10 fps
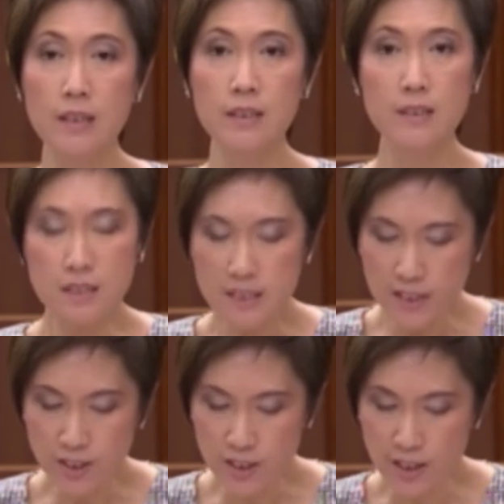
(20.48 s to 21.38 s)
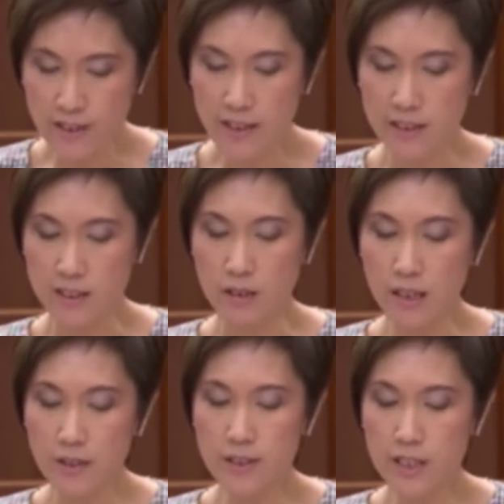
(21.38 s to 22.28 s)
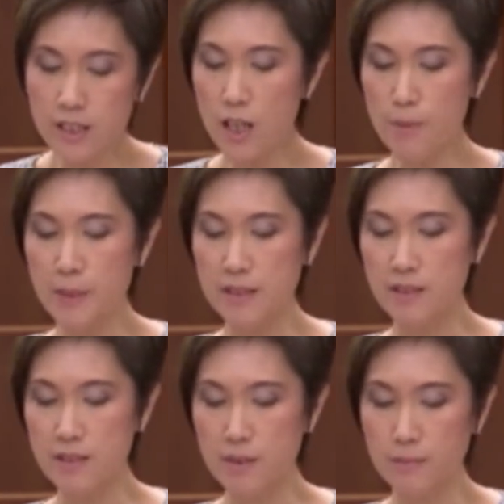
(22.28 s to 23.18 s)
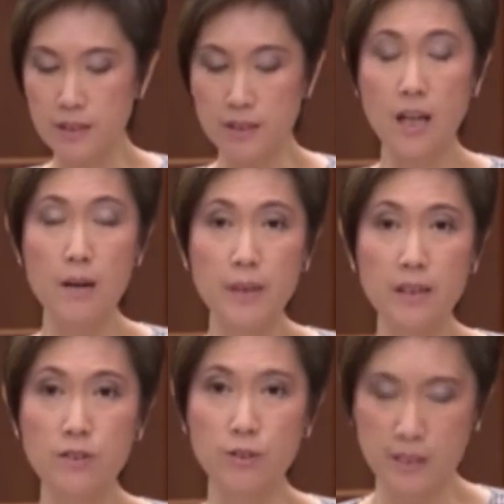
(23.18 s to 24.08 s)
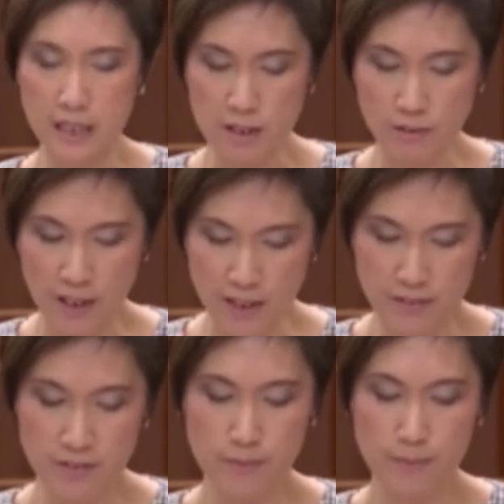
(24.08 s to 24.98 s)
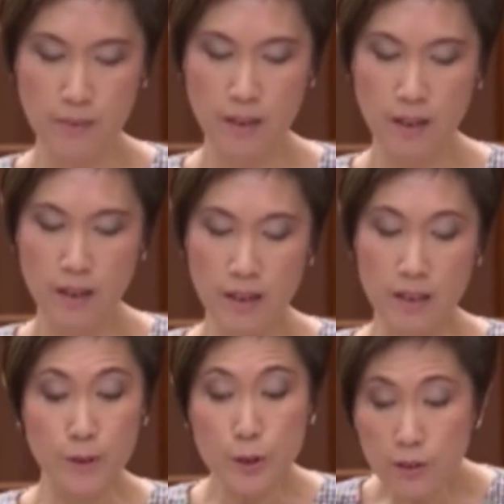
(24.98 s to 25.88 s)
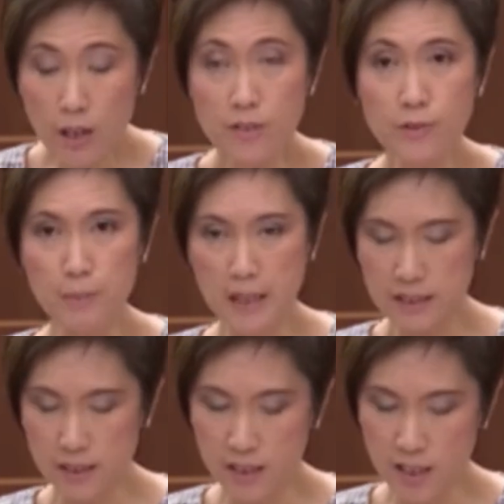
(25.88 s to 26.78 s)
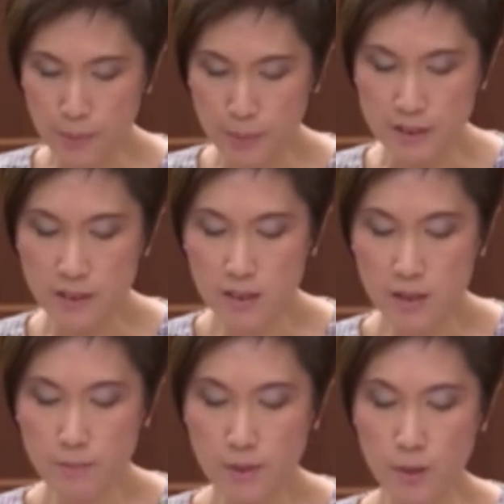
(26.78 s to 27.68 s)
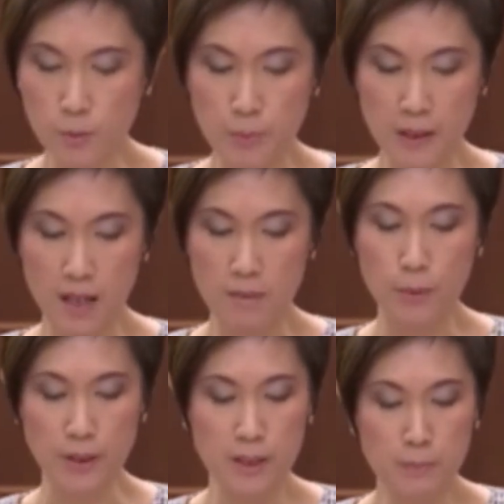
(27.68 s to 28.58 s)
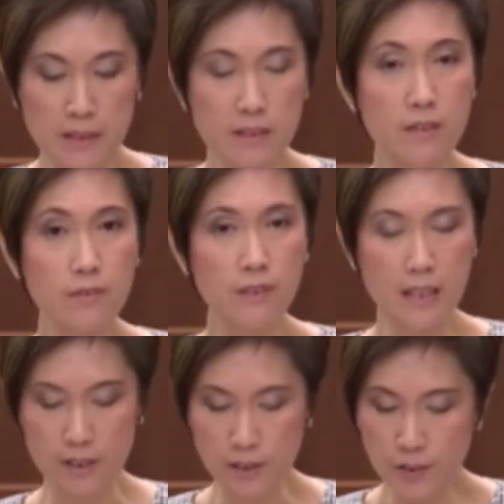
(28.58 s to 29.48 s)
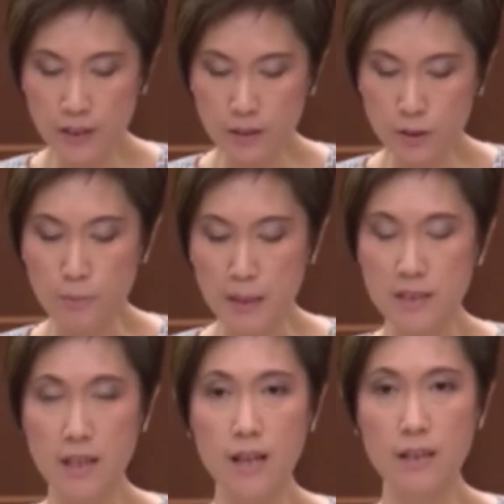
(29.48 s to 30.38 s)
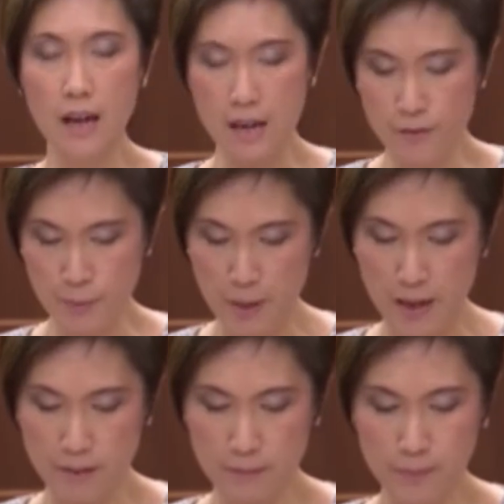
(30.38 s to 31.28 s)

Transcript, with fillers: This is necessary as our current ERP system is coming to its end of life. If we do not replace the ERP system, it will become more expensive and difficult to maintain and repair.